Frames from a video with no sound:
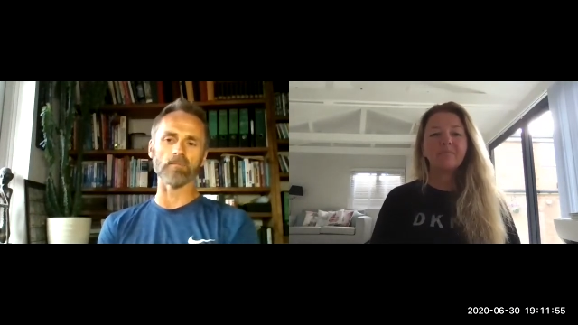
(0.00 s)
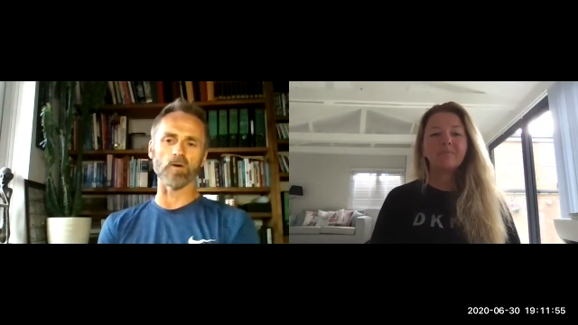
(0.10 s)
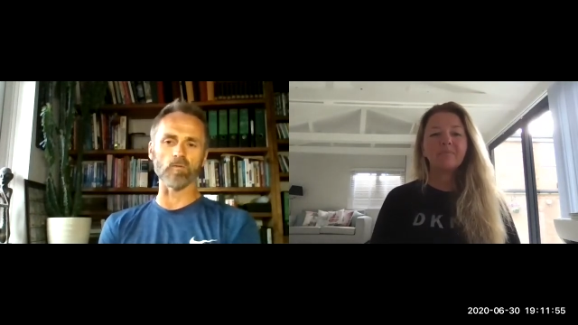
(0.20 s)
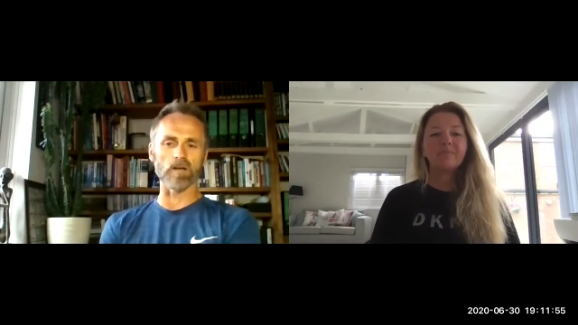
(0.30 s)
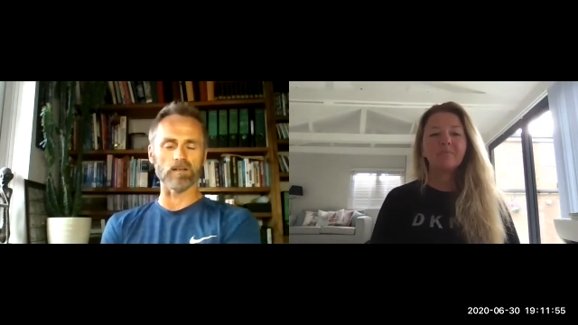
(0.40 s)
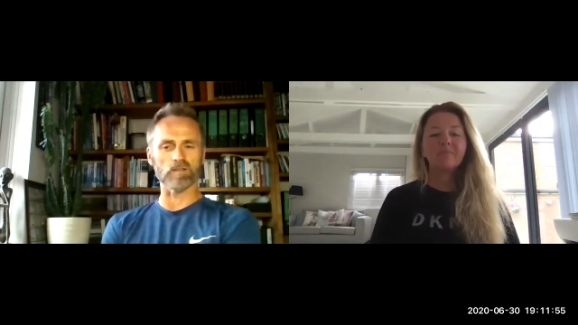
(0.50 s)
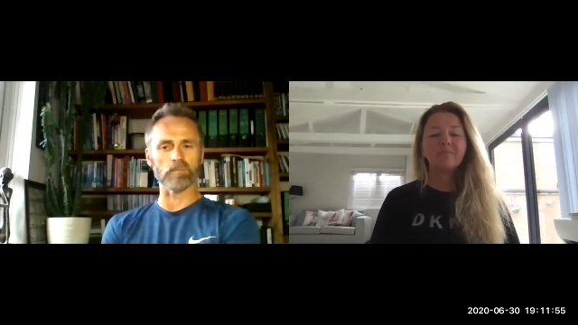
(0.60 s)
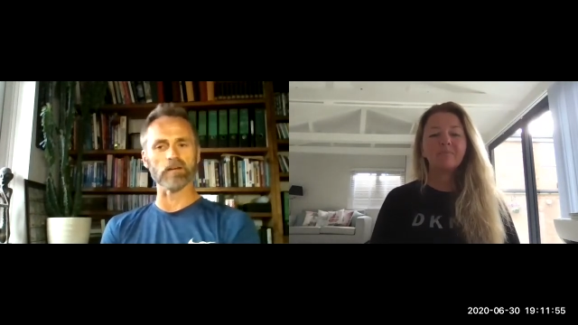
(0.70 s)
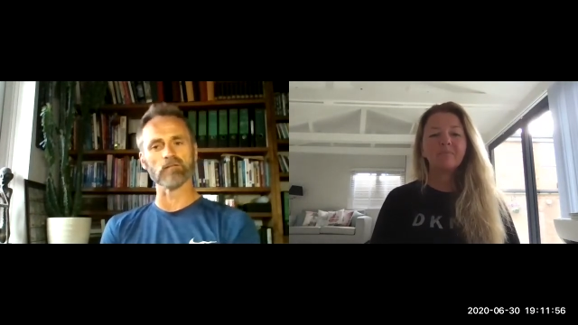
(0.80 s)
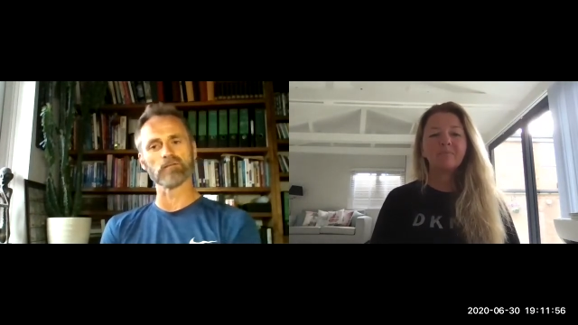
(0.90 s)
Speaker 1: all last bit
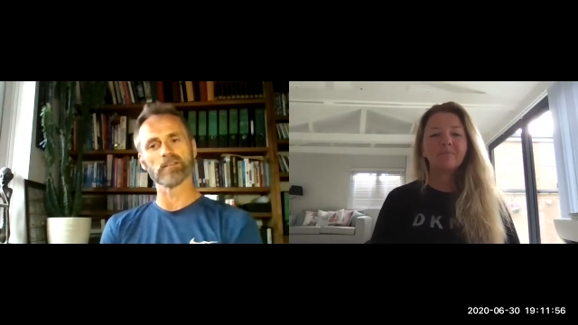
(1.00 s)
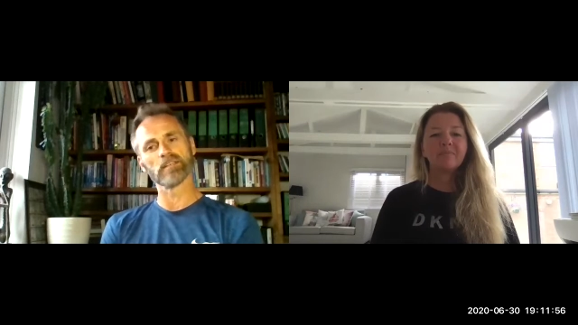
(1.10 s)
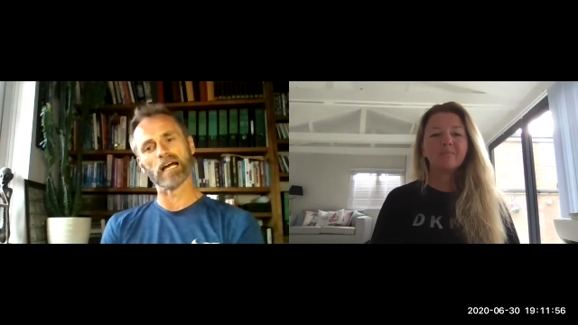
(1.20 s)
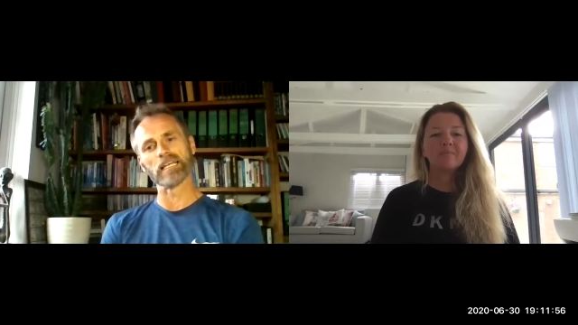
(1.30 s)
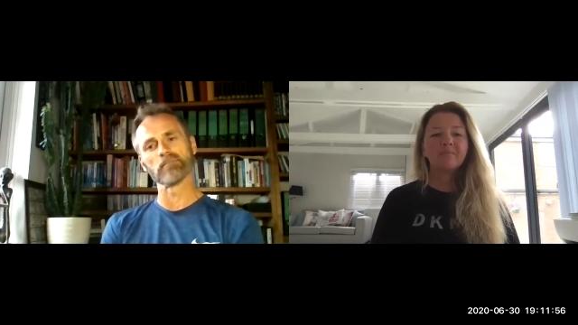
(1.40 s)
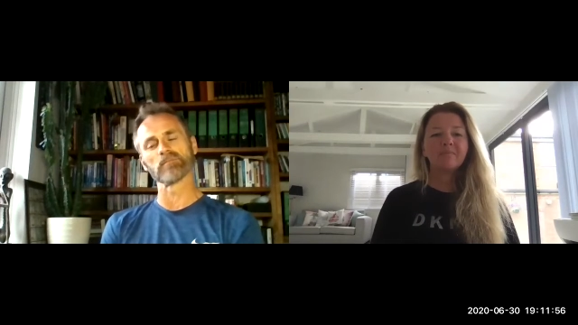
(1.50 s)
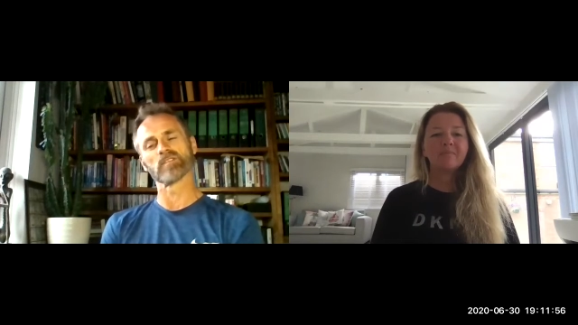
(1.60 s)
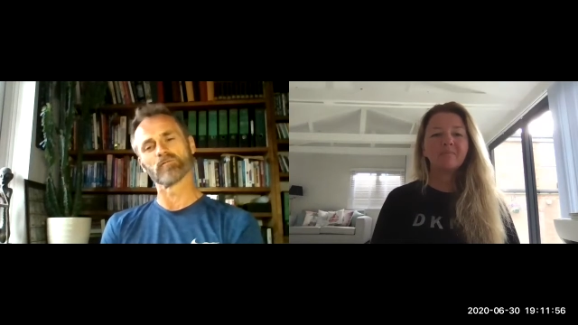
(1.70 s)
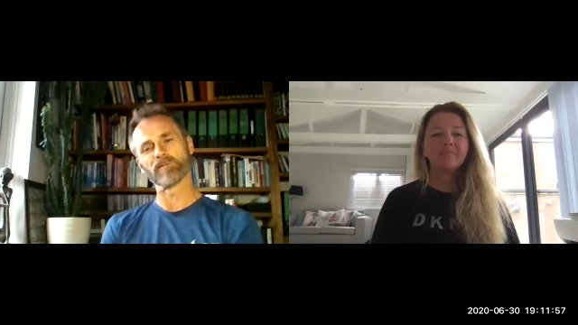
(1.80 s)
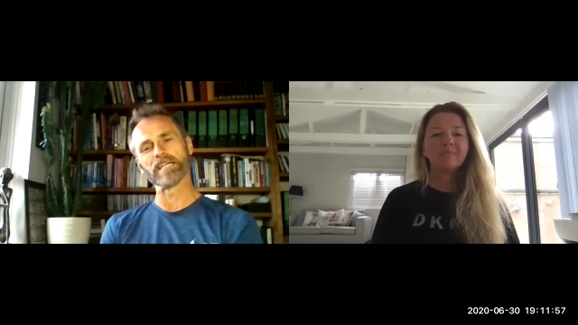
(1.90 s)
of games and
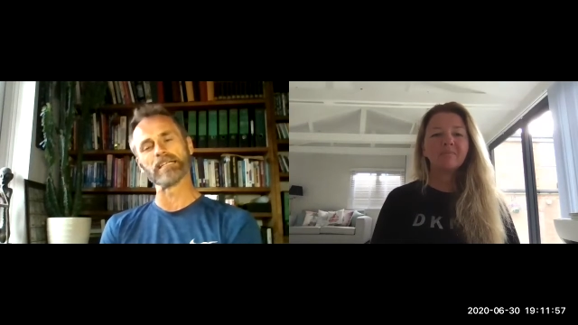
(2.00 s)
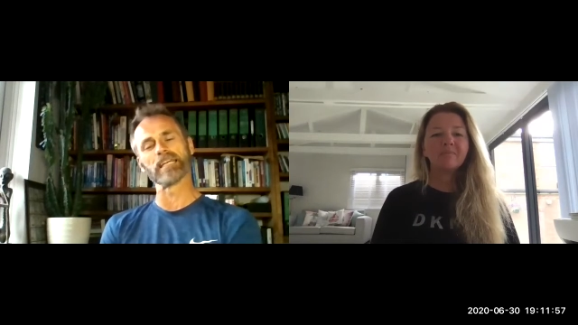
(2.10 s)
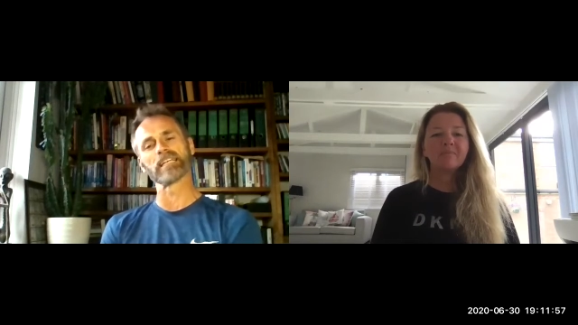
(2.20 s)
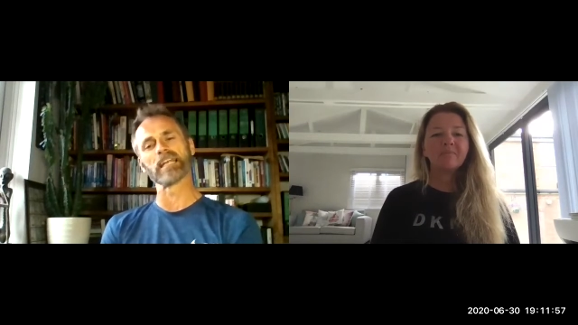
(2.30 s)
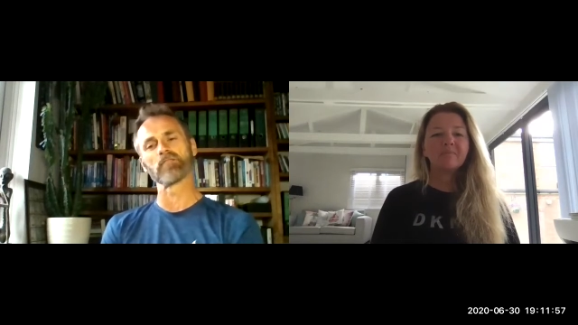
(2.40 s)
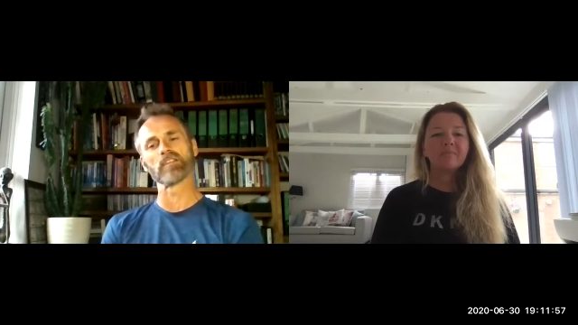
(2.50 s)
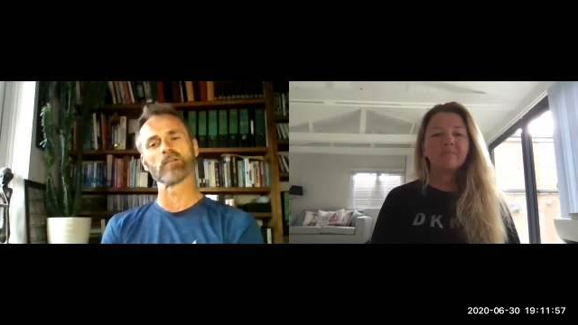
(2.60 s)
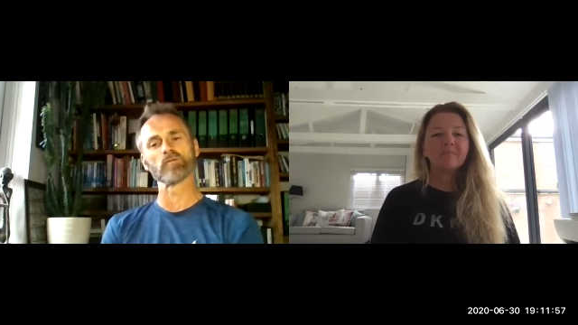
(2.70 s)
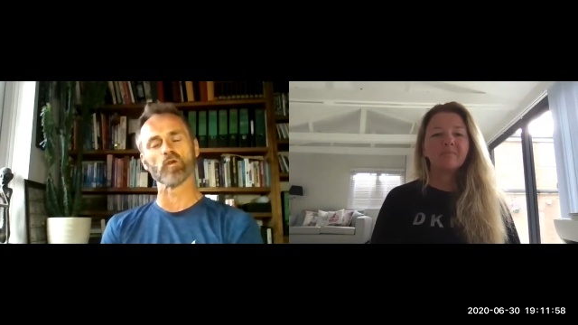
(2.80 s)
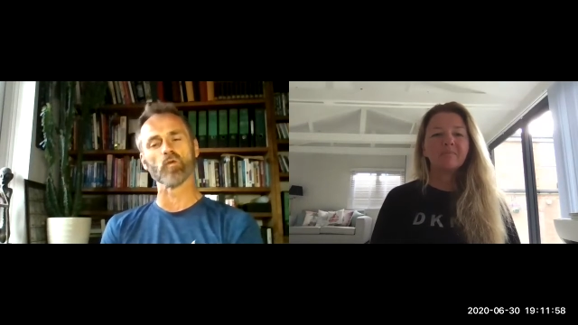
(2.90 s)
reading and everything
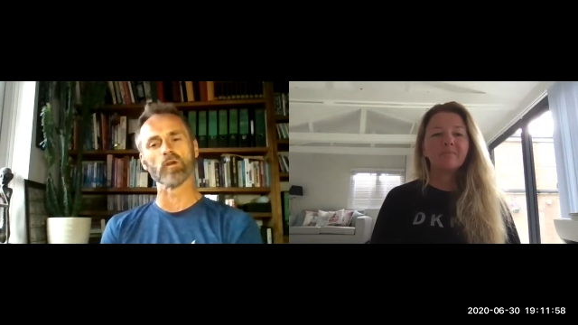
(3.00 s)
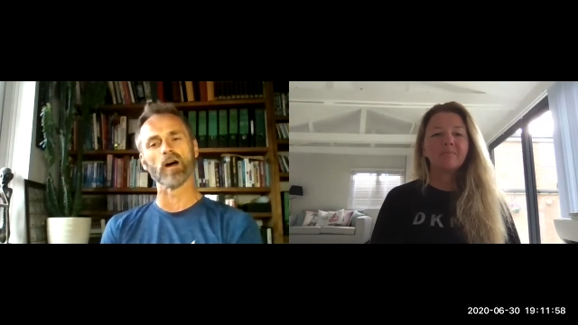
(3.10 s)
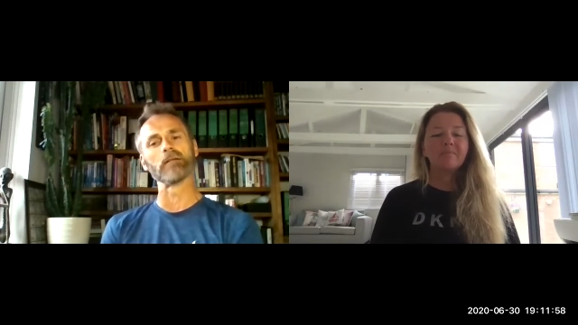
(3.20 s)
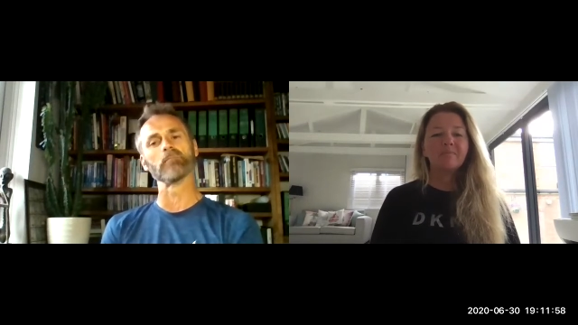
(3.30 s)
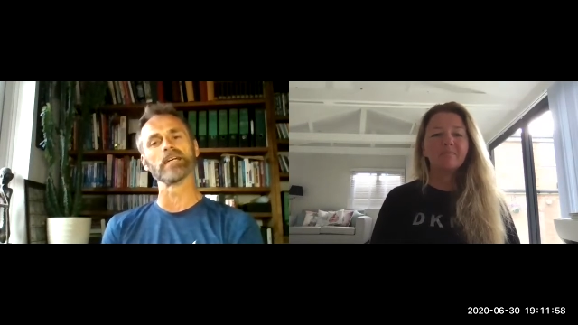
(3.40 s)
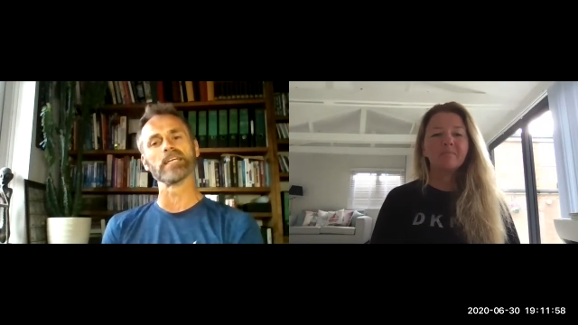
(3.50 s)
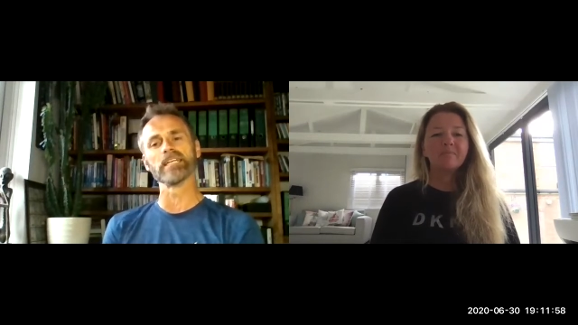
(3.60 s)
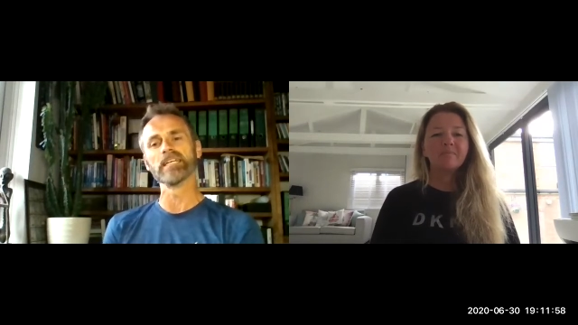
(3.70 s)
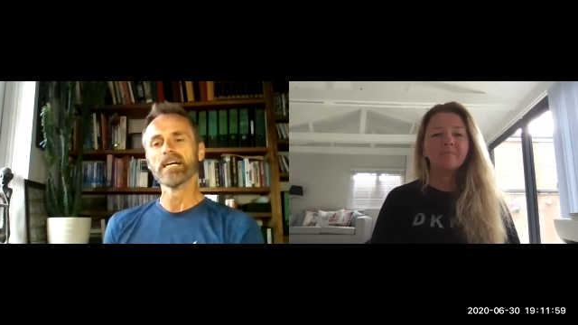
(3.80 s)
was all like me.